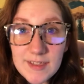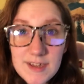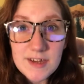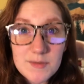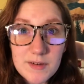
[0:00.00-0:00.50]

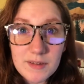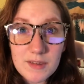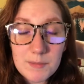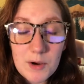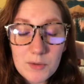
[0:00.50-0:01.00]
it was
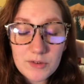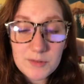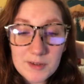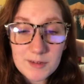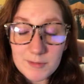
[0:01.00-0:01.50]
the post to
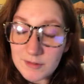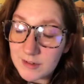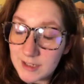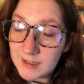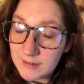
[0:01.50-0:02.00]
my
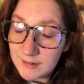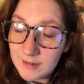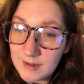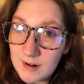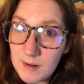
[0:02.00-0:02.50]
community
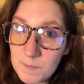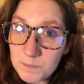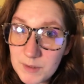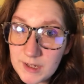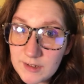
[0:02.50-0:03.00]

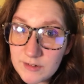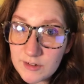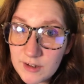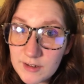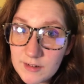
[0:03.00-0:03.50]
page
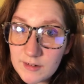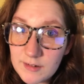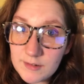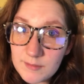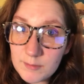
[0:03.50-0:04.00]
on
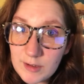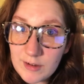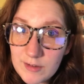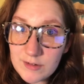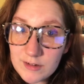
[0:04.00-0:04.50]
my
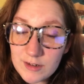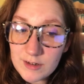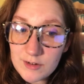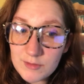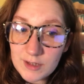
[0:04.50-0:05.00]

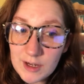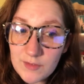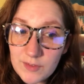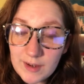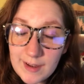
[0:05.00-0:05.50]
Goth392
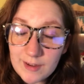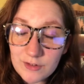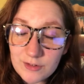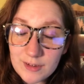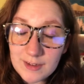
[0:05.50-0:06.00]
account that
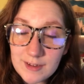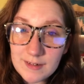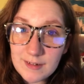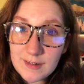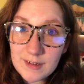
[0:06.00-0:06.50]
actually
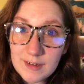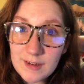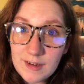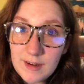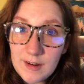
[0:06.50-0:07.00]

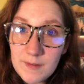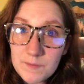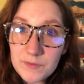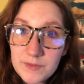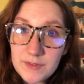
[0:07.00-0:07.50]

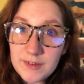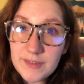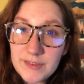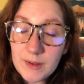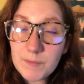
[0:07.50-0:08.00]
did
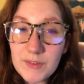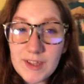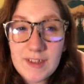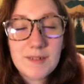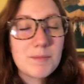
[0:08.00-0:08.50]

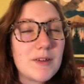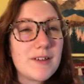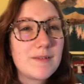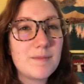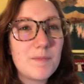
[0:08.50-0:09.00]
something,
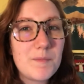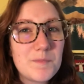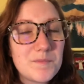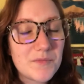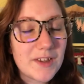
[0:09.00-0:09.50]
but
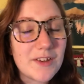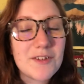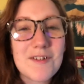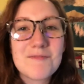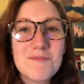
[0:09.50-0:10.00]
yeah, no.